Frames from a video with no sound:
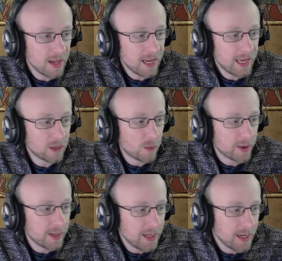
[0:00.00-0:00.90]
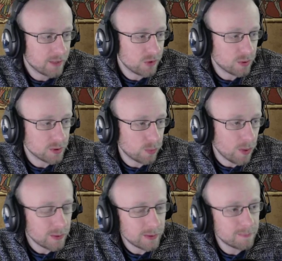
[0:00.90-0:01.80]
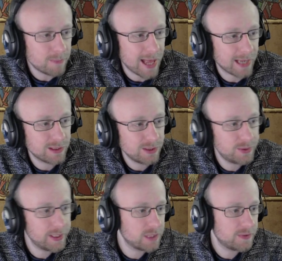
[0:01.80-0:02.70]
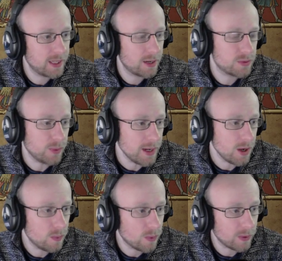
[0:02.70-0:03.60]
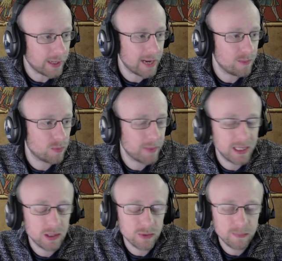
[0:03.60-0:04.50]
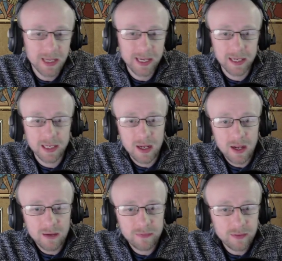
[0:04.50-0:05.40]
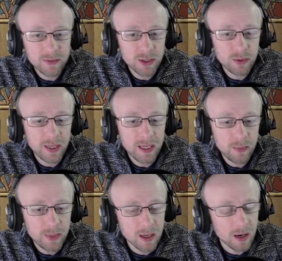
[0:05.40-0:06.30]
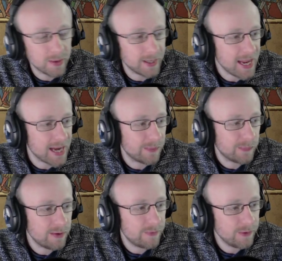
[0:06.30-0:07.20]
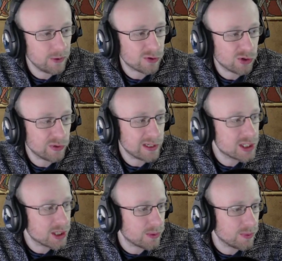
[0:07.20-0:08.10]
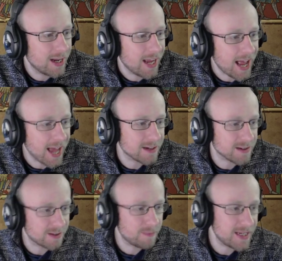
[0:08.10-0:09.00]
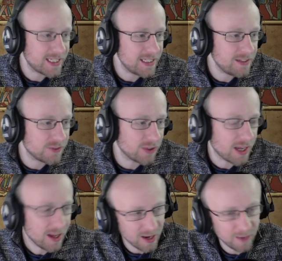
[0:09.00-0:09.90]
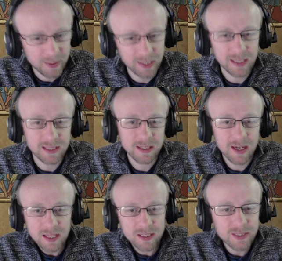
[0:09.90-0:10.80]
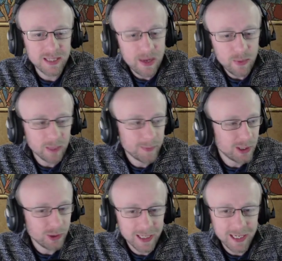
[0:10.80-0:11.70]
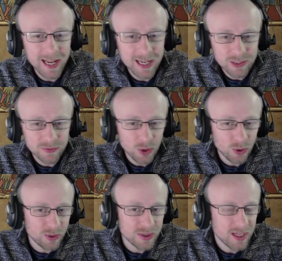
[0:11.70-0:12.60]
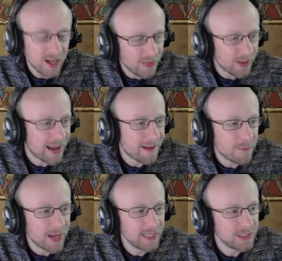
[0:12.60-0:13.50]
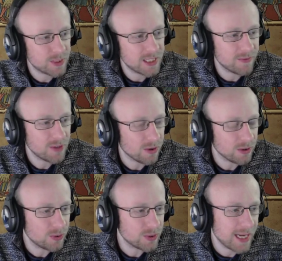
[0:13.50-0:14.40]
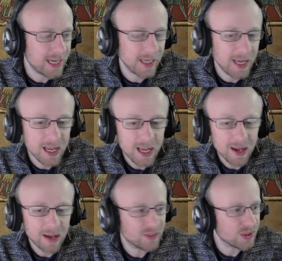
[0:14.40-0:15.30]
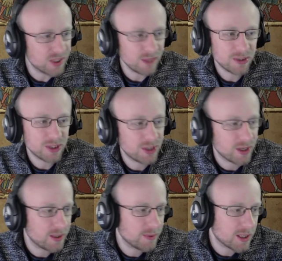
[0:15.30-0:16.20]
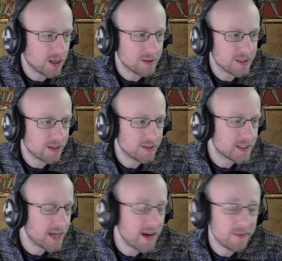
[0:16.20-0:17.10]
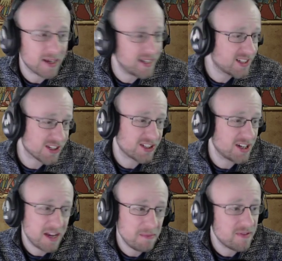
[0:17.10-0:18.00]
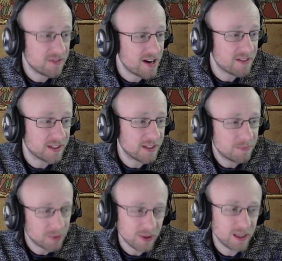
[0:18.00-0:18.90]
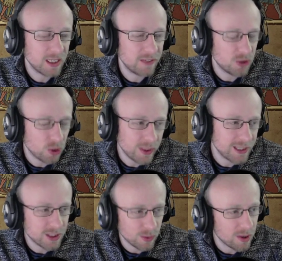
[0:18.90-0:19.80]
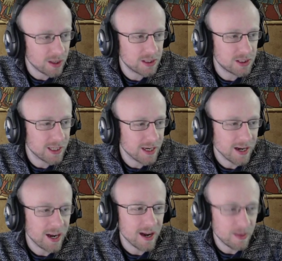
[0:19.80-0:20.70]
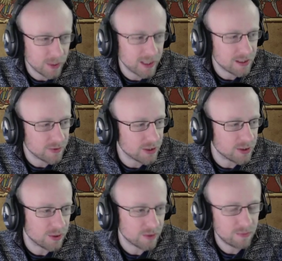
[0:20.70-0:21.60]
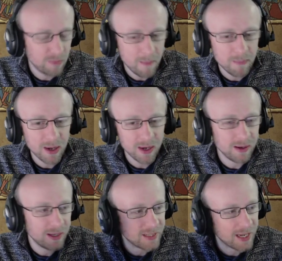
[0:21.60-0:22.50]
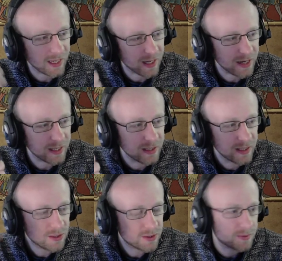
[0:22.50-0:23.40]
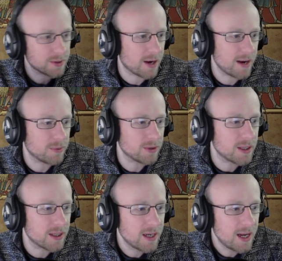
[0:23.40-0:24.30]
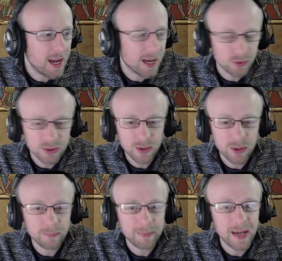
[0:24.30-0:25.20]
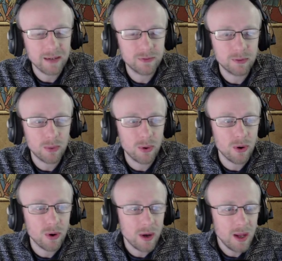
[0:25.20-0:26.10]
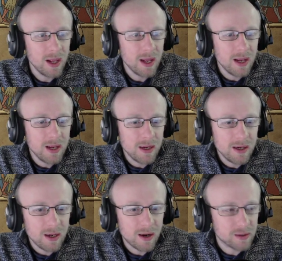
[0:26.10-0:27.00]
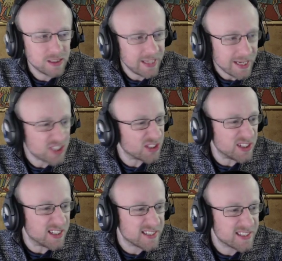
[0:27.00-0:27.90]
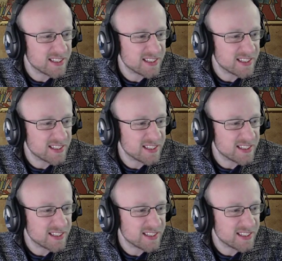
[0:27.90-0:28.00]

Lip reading: Hello everybody, and of course welcome back to Dickie's Videos, where no war game remains unplayed. Further ado, here we are again with Field of Glory 2, and the medieval hype it is. So today we're going to be looking at, of course, the campaigns, which I've not looked at yet. I've got so much to show you with the content of this game, it's just going to take me forever. But if you're willing to watch, I'm willing to record. Remember, click that like, subscribe button, and also come back for more RTS goodness.